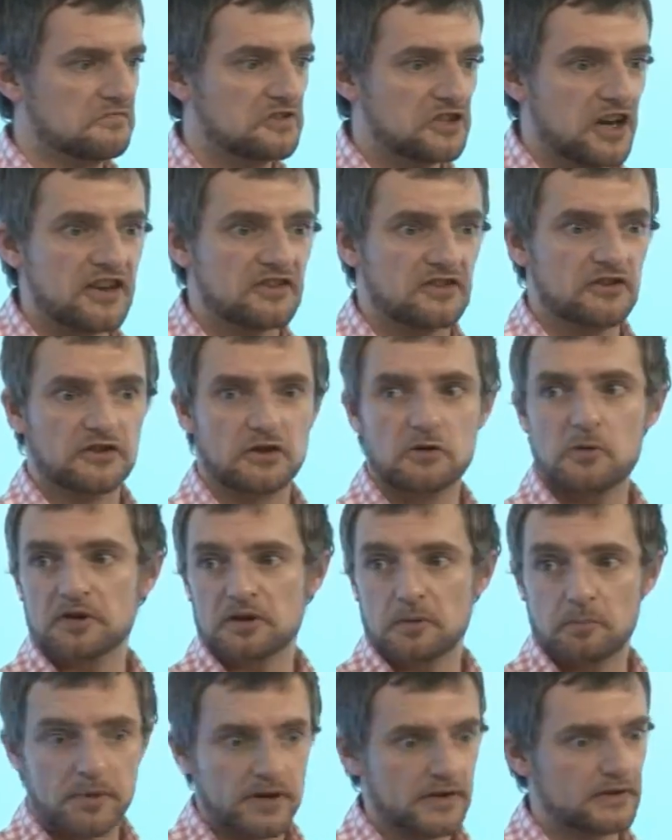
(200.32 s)
Chester Zoo as
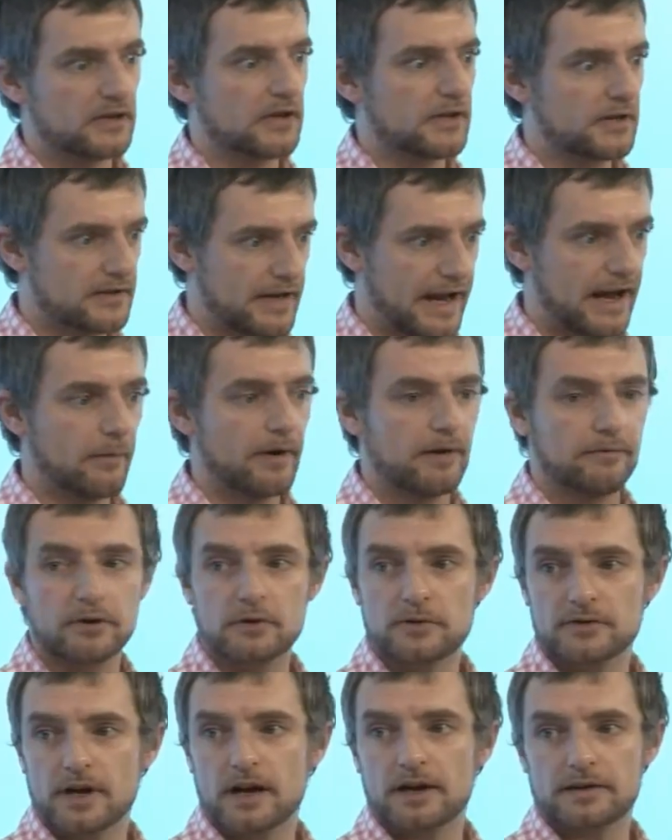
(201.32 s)
a business, how it
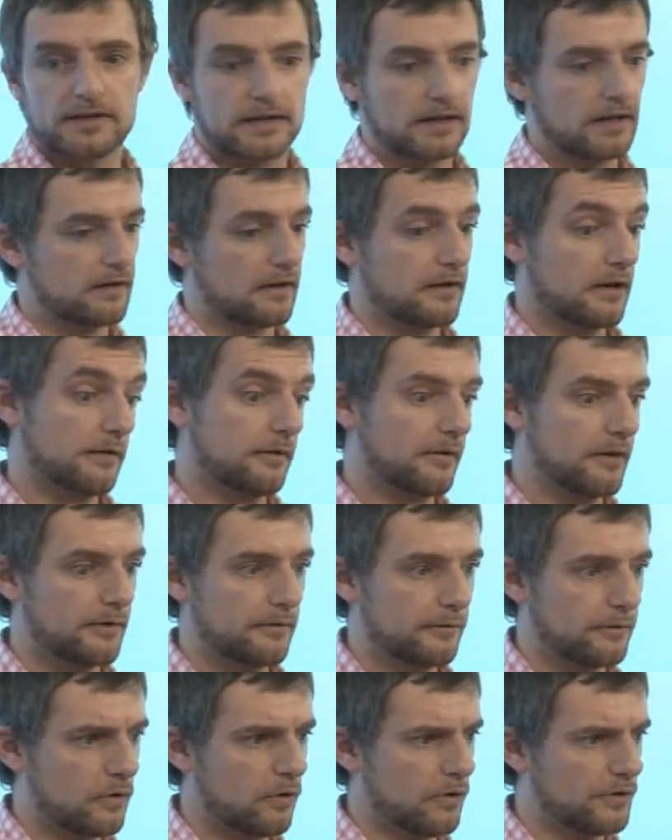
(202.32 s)
views IT, and
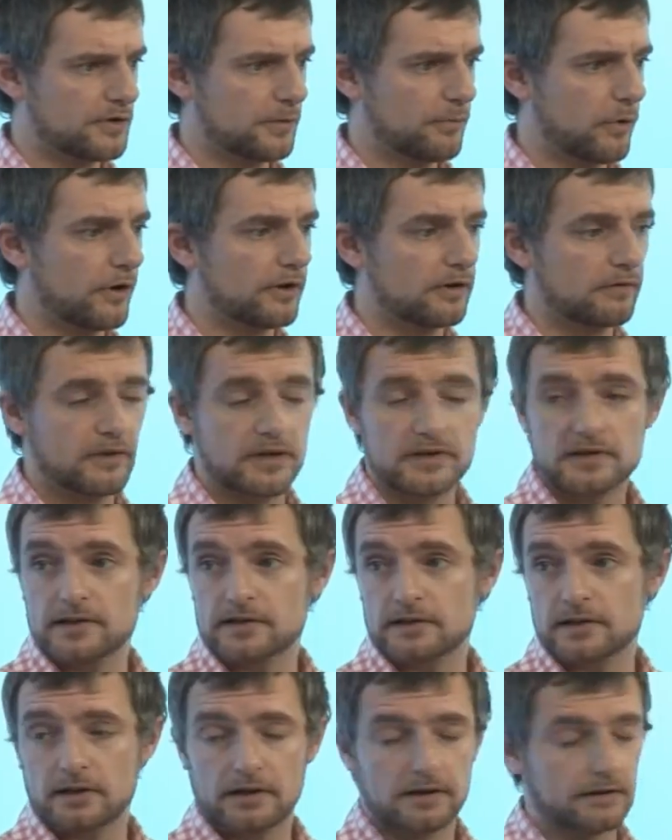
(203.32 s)
of course the point of this
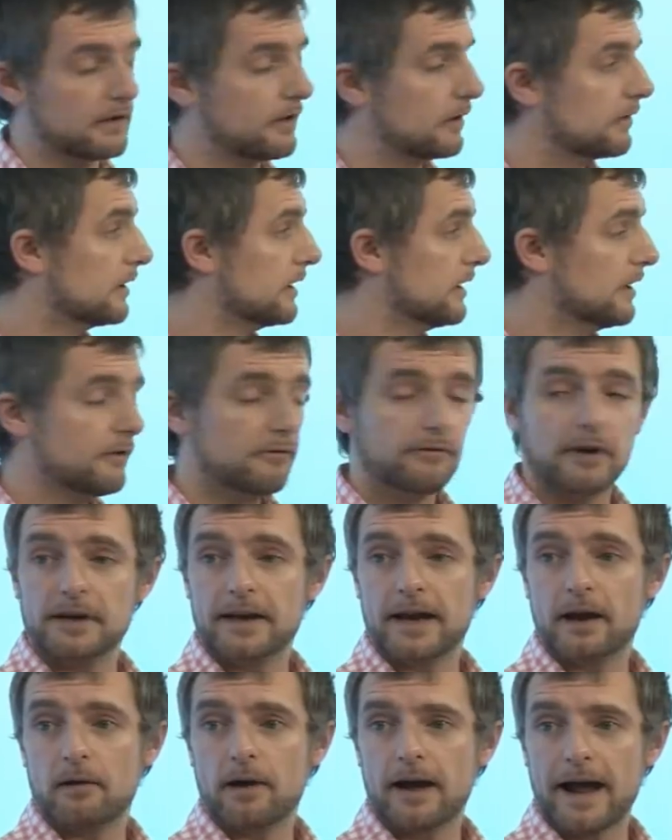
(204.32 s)
is to find
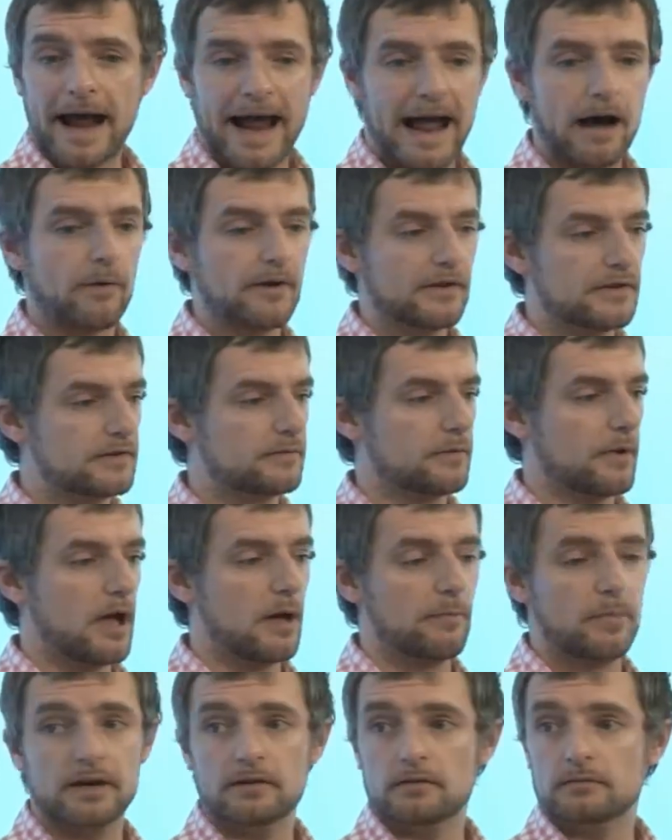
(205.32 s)
out how it's
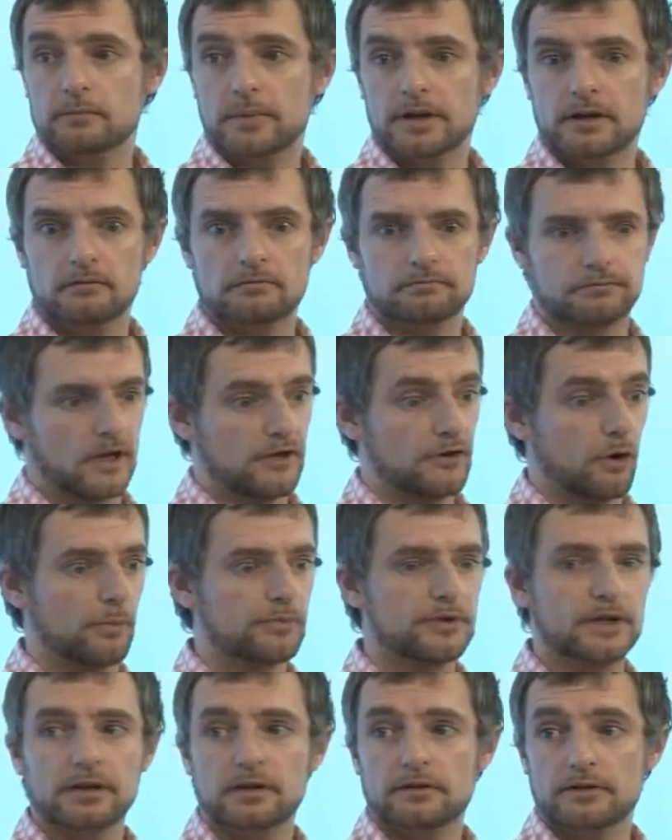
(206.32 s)
been
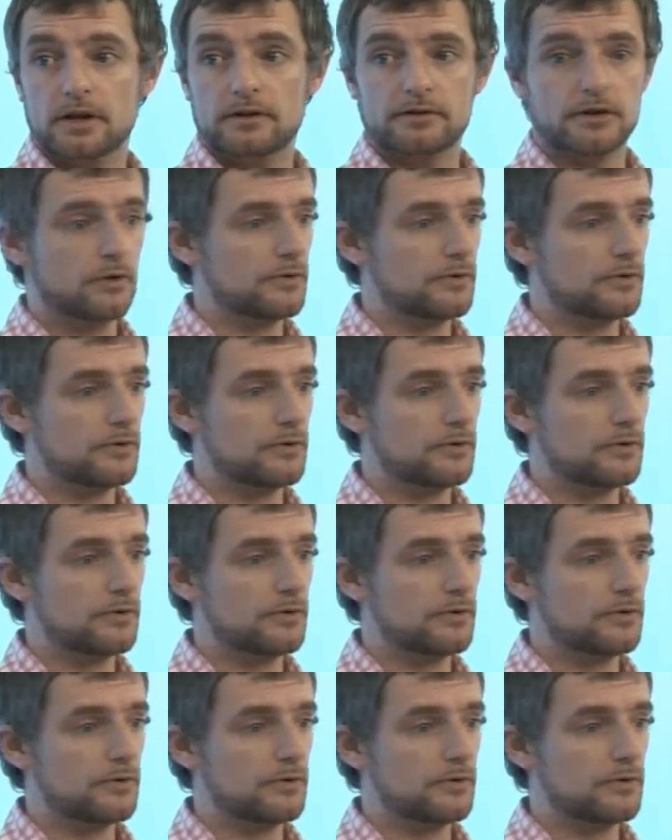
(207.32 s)
adopting and